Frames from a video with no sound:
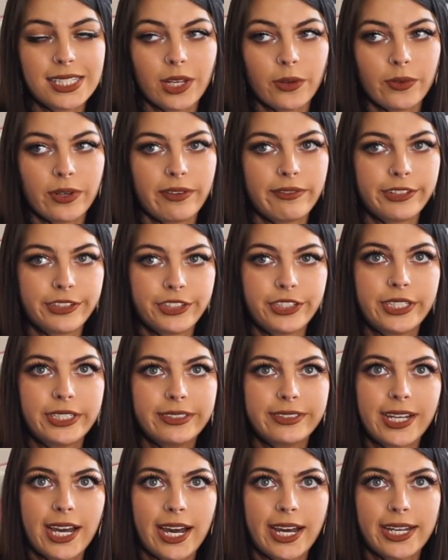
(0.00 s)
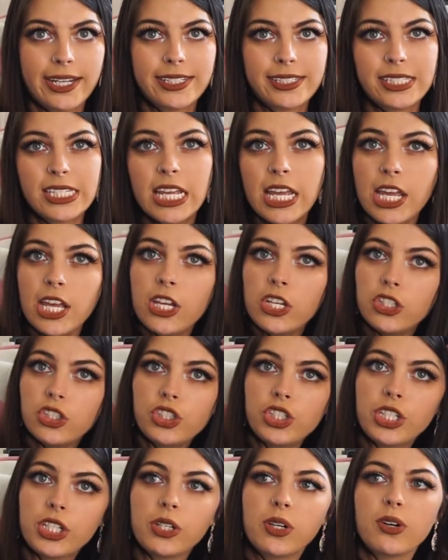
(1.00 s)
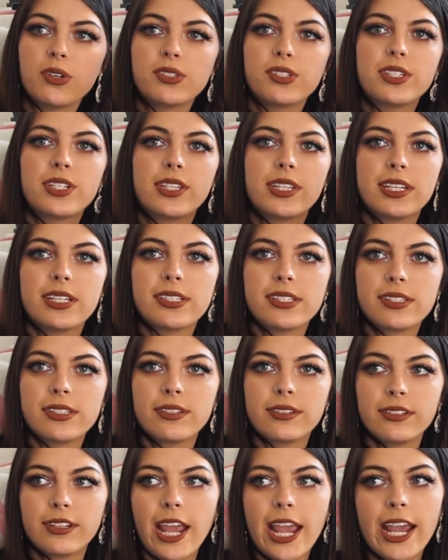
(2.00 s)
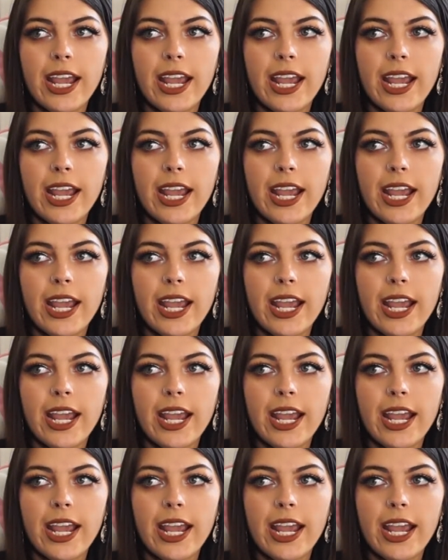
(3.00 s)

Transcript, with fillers: like whenever she dies, she goes to this